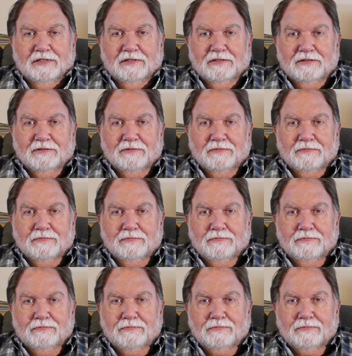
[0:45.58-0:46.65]

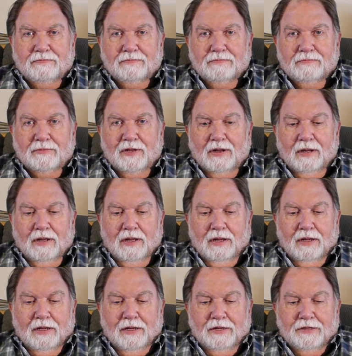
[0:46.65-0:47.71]

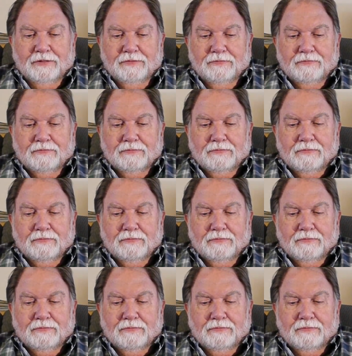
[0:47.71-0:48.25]
Nobody speaks.